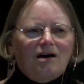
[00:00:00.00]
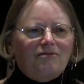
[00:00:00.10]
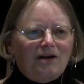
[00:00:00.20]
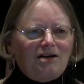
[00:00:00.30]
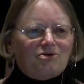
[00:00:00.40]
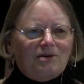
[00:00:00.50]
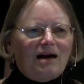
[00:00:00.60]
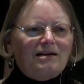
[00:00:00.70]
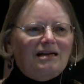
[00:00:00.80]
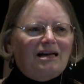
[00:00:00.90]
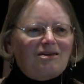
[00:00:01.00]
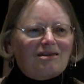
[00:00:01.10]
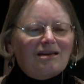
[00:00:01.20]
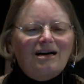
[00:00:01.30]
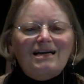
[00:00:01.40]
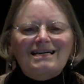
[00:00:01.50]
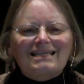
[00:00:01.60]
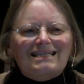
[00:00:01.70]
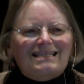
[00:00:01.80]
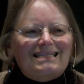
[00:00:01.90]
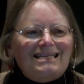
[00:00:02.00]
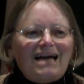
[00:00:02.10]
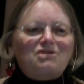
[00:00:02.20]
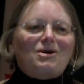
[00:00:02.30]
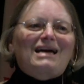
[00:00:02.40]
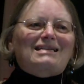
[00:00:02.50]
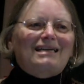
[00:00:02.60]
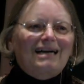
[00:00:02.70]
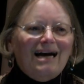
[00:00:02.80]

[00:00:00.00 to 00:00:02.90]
nitrate, and it's nitrate.